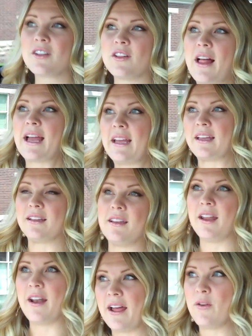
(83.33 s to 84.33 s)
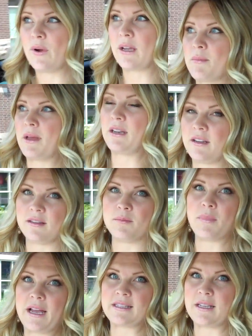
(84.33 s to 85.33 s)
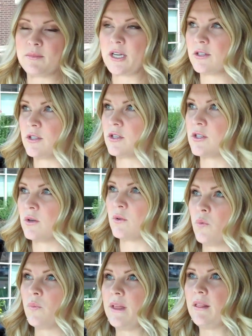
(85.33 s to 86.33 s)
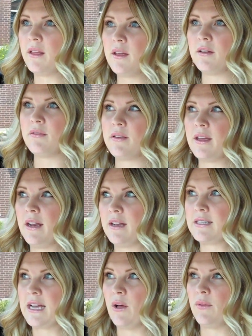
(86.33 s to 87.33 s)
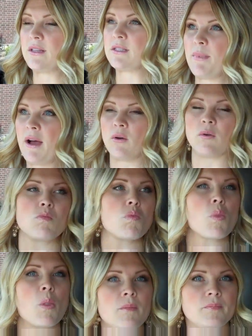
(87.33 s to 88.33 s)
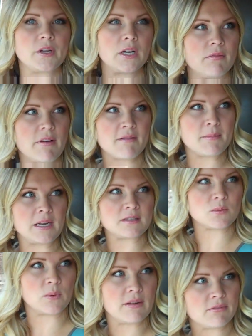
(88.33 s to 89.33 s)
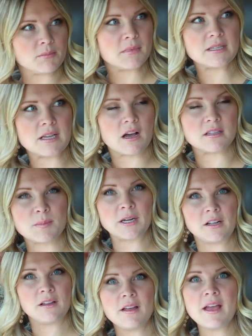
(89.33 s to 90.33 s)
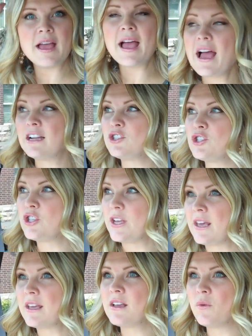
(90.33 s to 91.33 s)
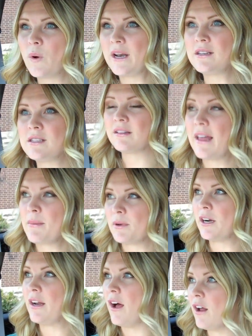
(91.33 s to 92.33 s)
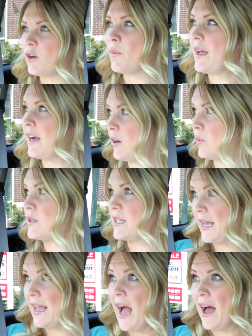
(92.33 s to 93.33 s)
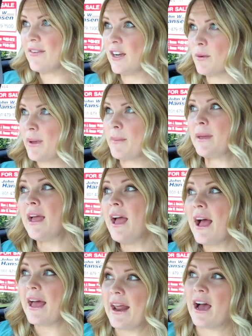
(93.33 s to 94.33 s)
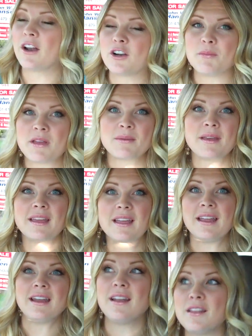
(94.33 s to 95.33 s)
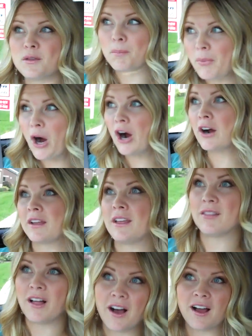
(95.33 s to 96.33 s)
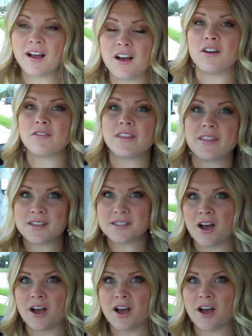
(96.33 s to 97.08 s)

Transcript: client and I recommended my same doctor. So we live in a town that's about 35 minutes away from this hospital and she went into labor and on her way here was like having her baby and had her baby in the parking lot of this